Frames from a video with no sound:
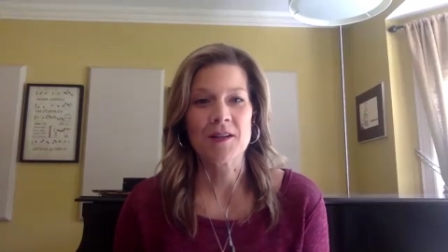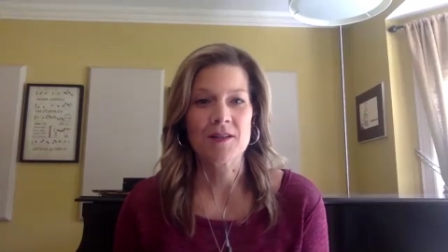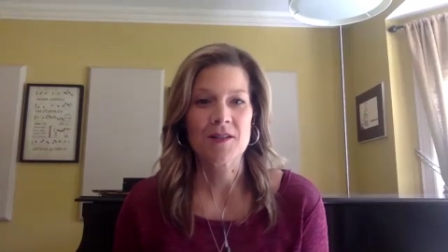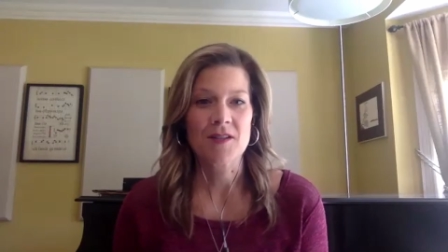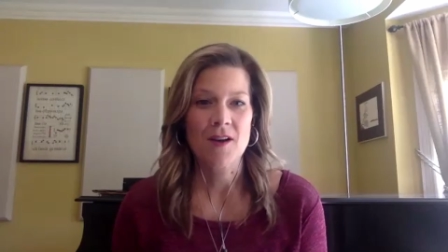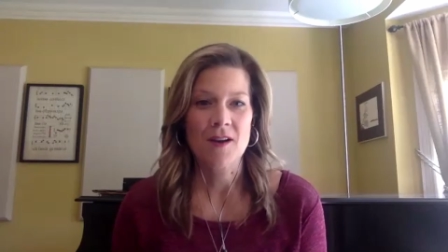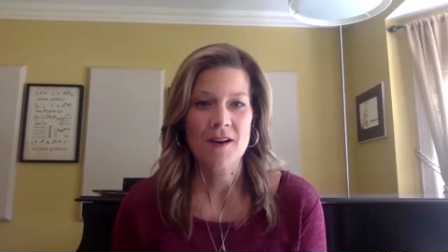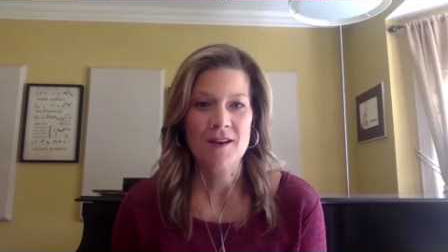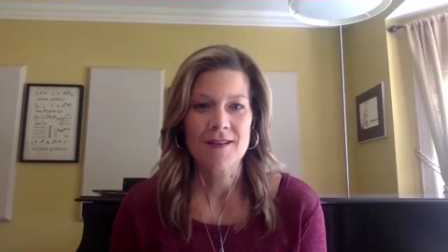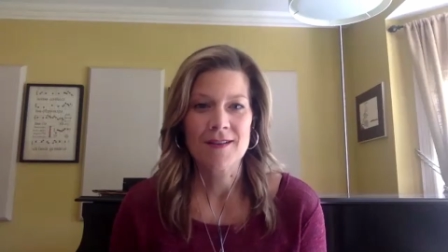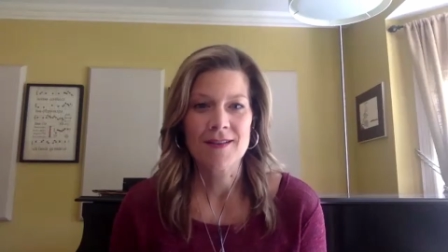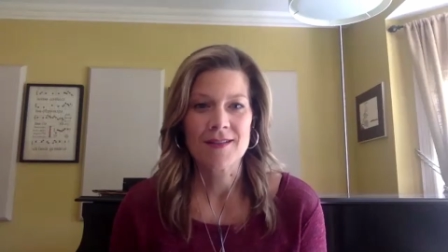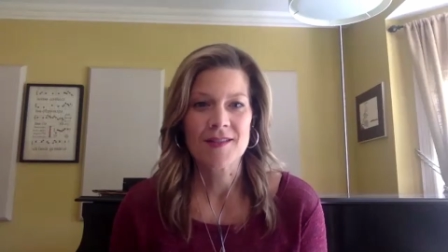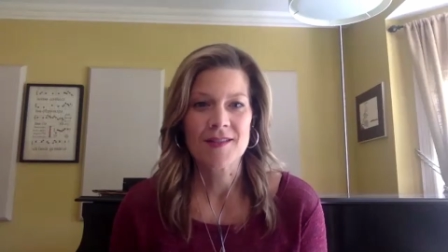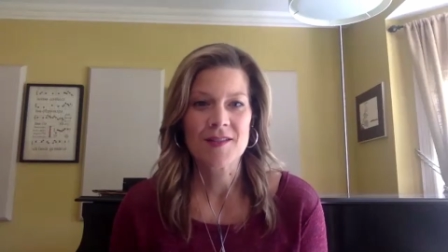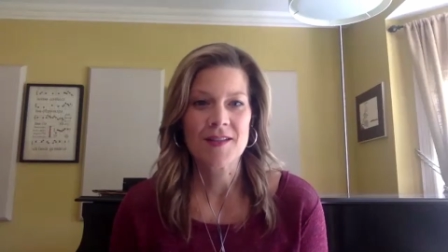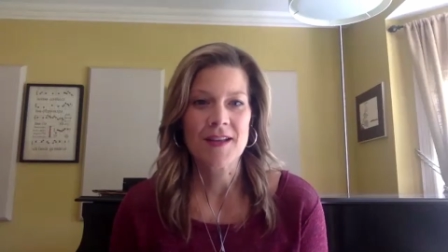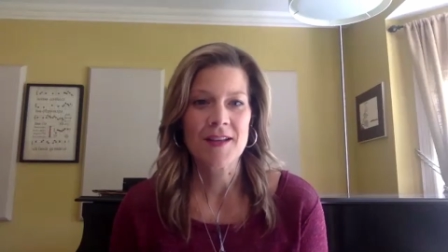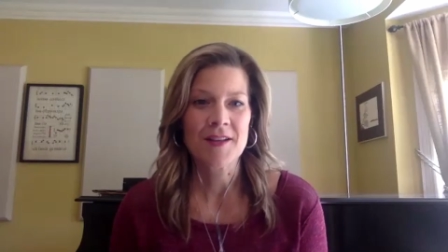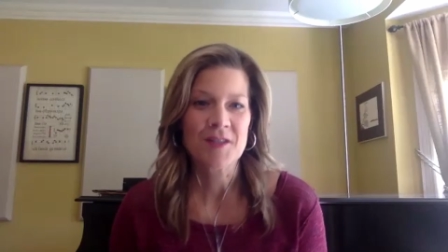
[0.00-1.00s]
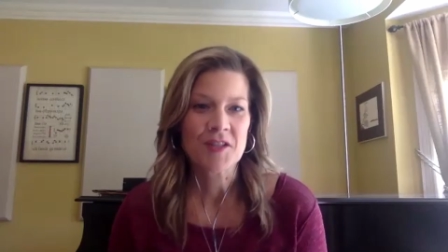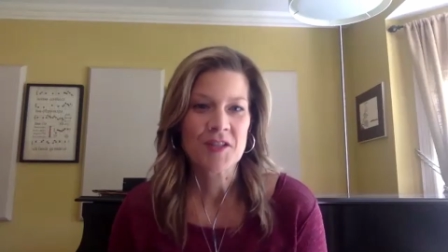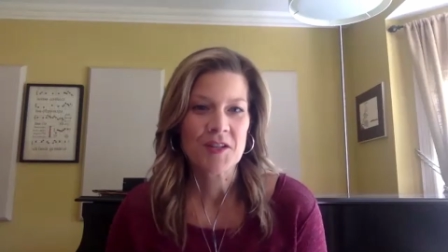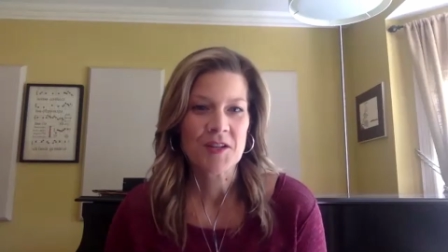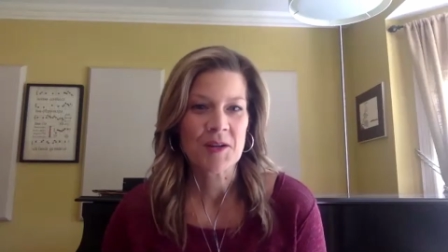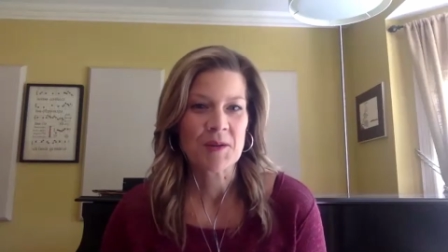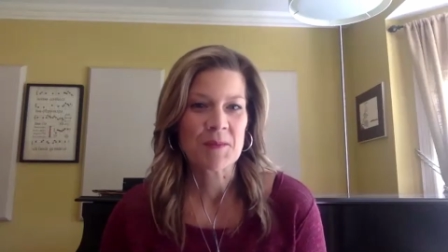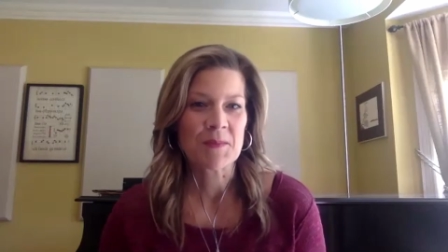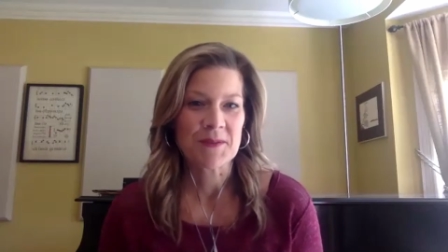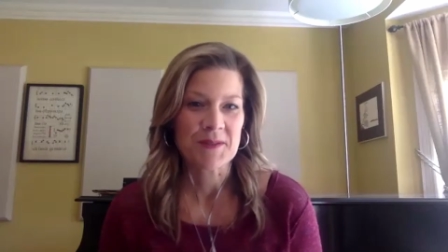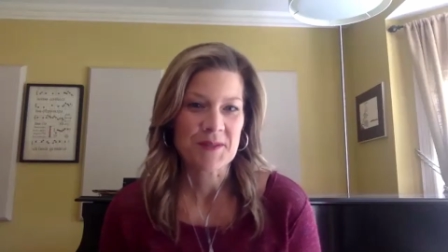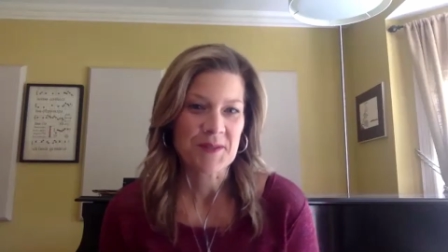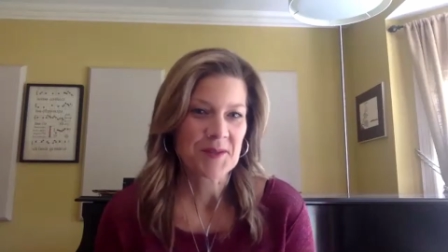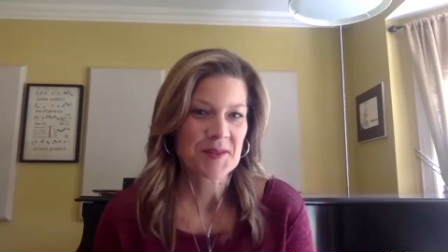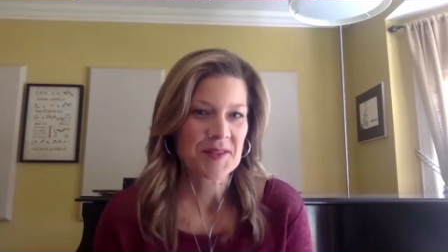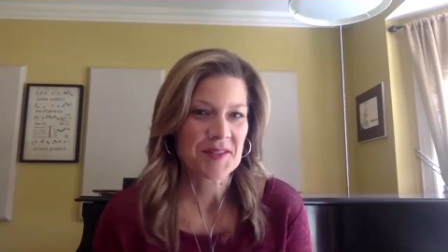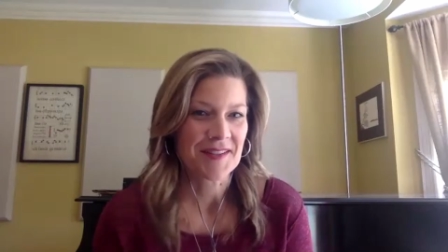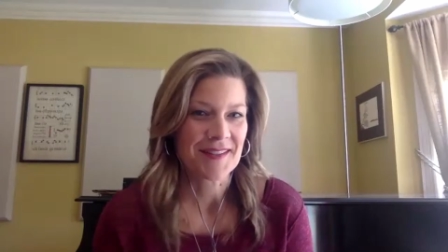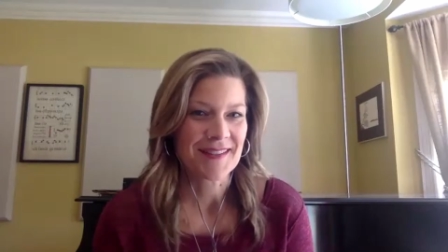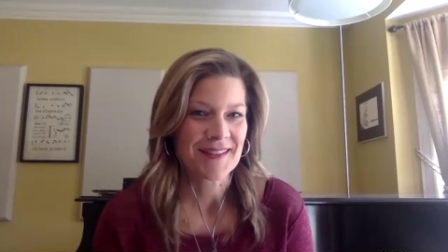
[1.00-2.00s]
guitarist, engineer,
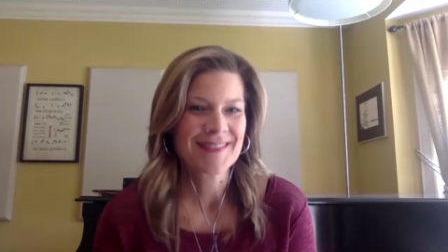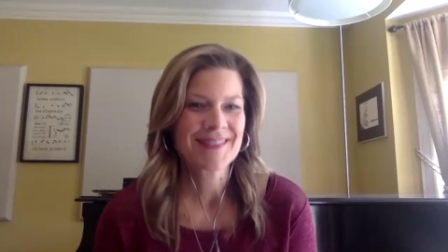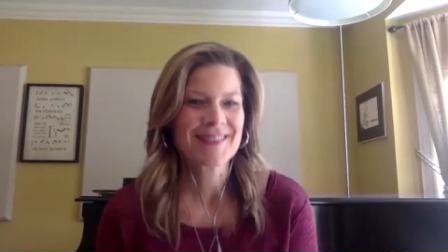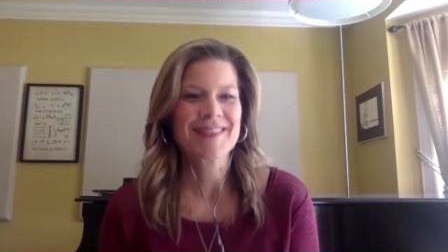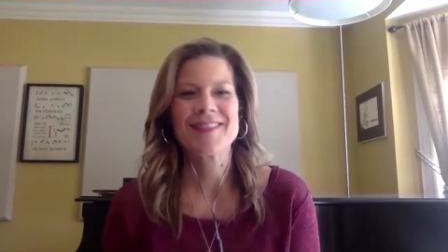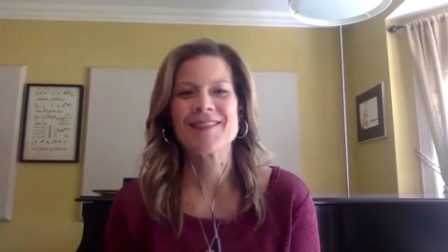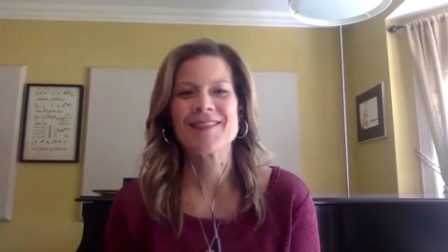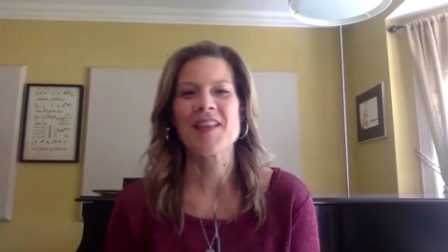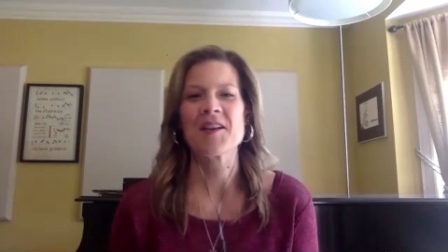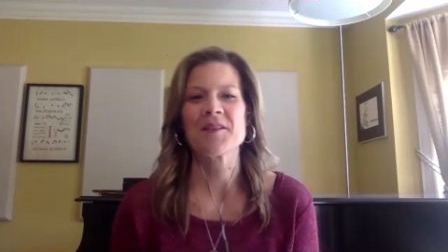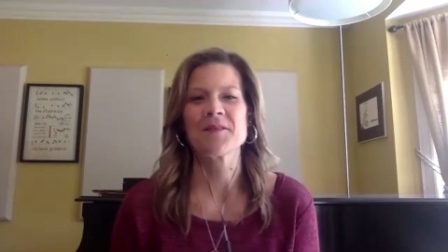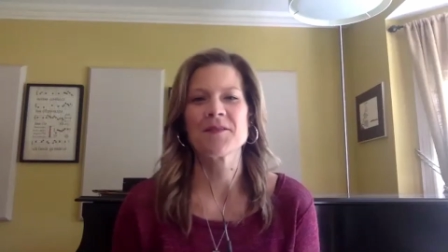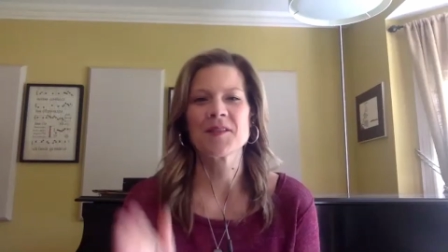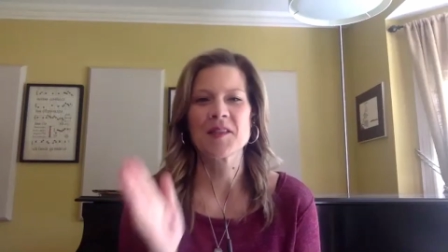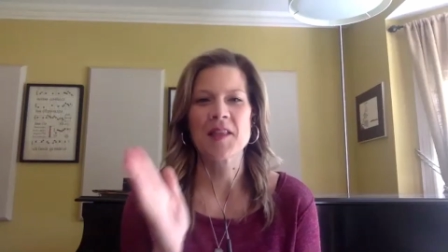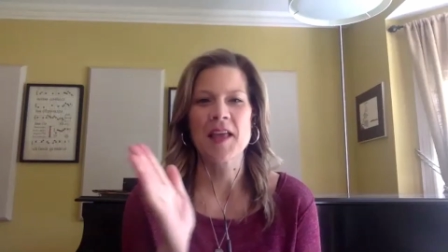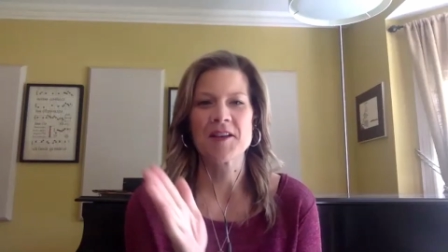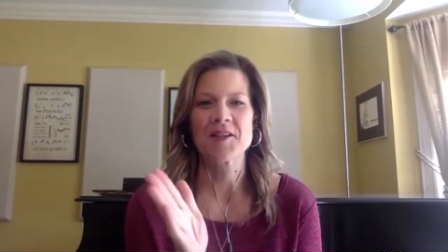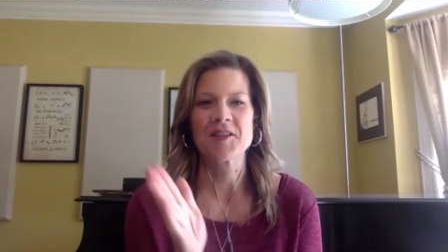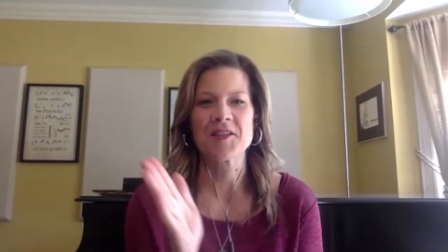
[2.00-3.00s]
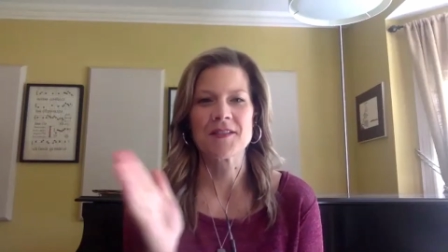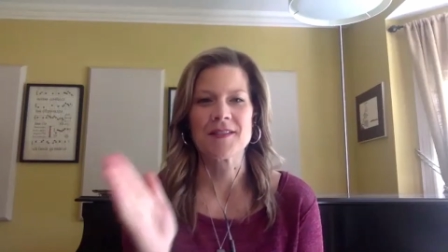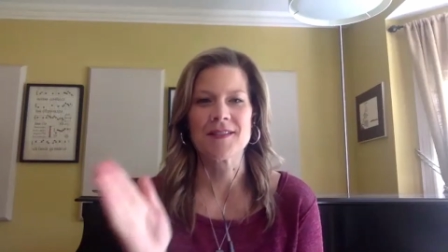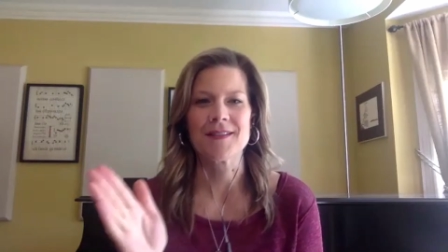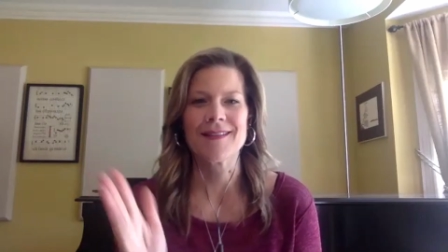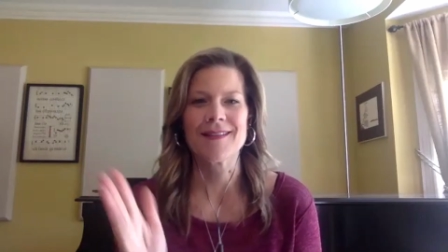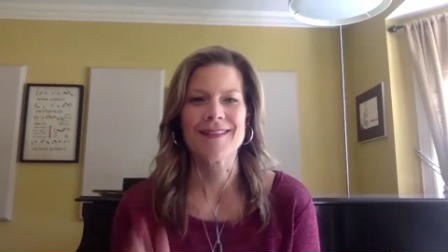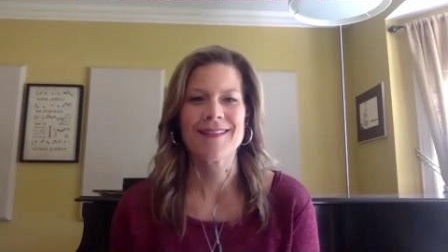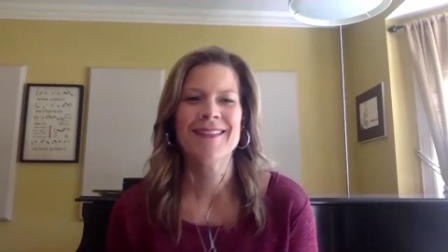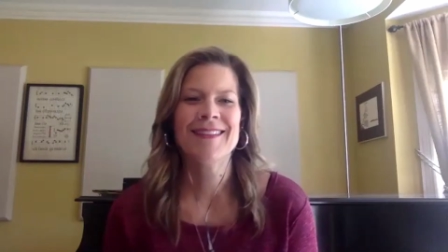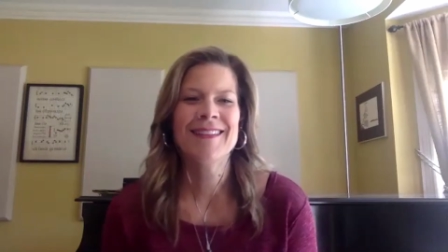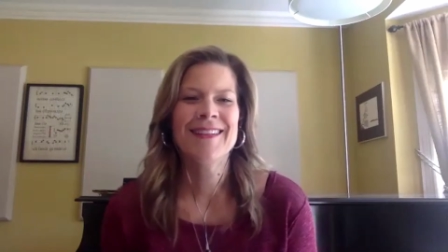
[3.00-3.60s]
producer, a lot of slashes in there.